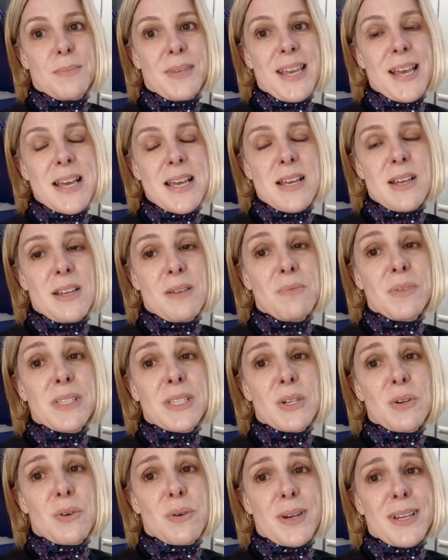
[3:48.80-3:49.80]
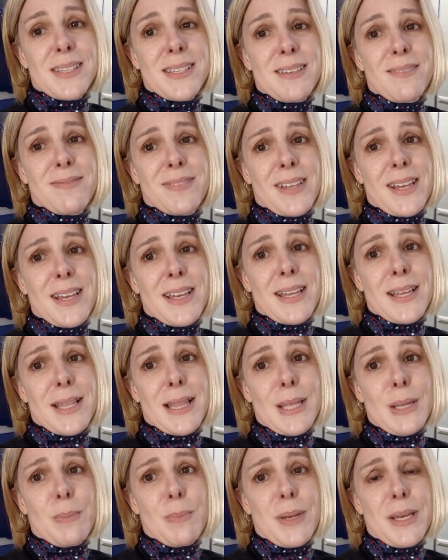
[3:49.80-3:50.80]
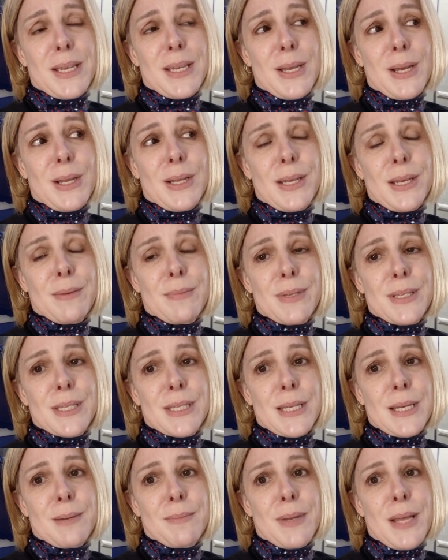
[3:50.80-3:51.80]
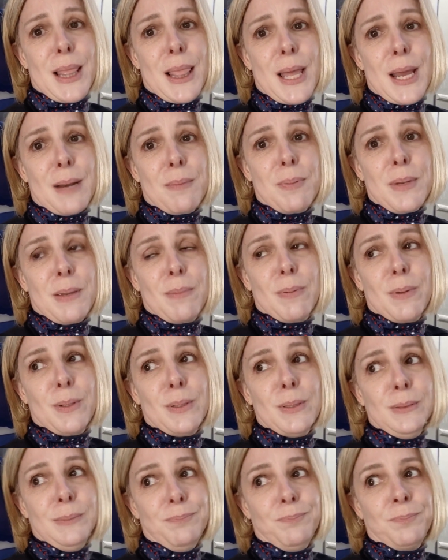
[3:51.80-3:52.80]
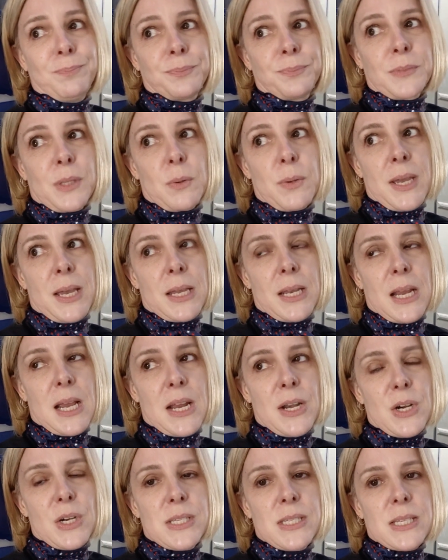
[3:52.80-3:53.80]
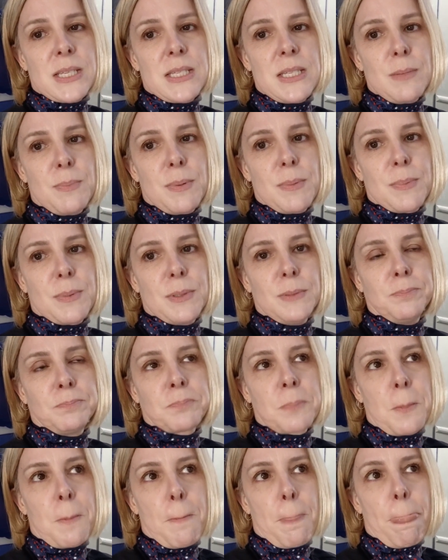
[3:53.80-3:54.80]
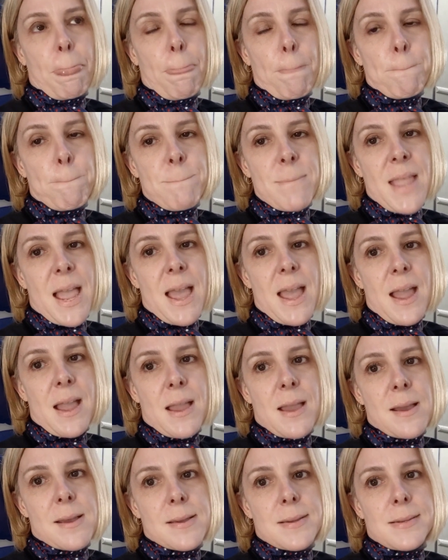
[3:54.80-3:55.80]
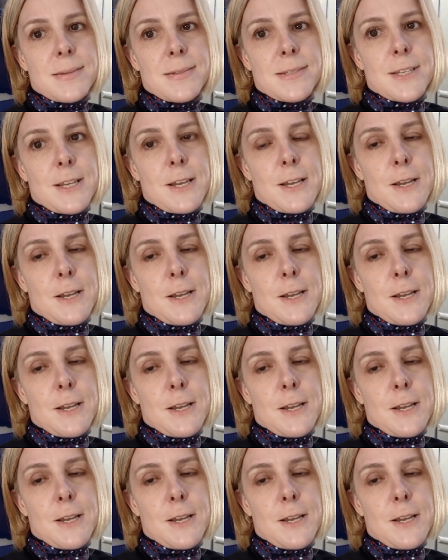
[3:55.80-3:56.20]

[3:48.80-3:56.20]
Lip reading: Yeah, it was a crazy flight a little bit, y'all. It was a lot of people. We had 160 people, and